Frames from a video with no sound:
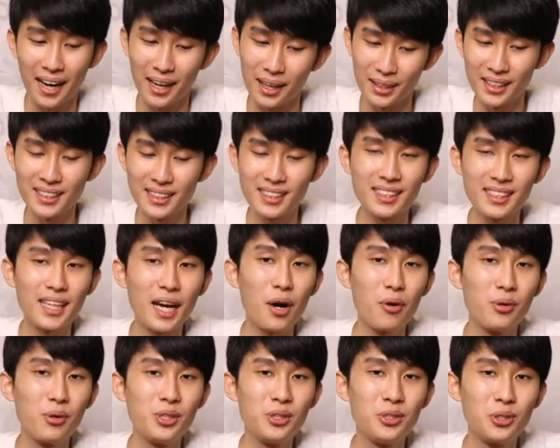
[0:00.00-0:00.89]
This is how
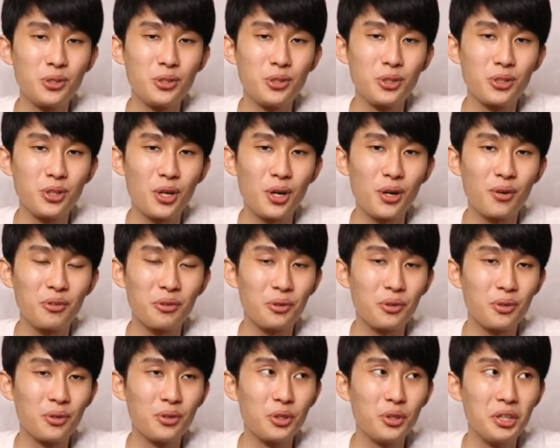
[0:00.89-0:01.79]
we do, you know,
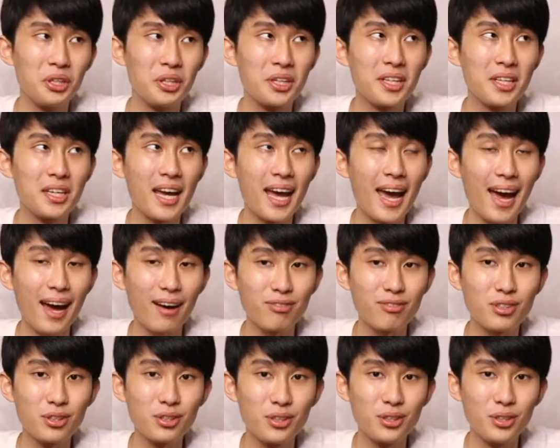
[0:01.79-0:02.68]
good
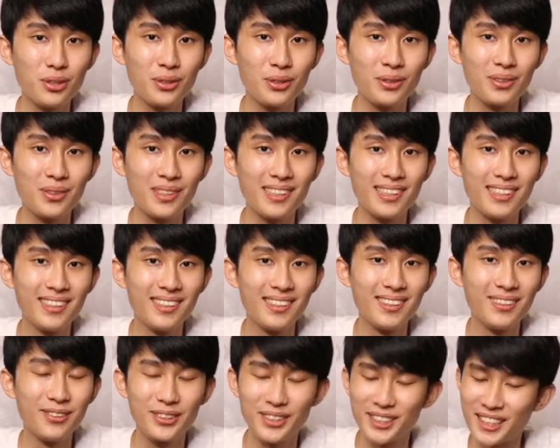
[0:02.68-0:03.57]
afternoon,
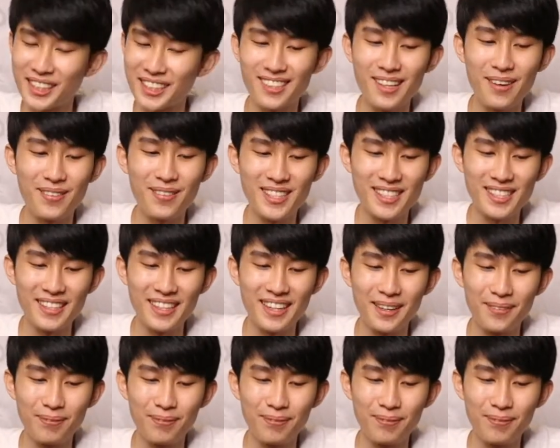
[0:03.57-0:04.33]
we say selamat siang.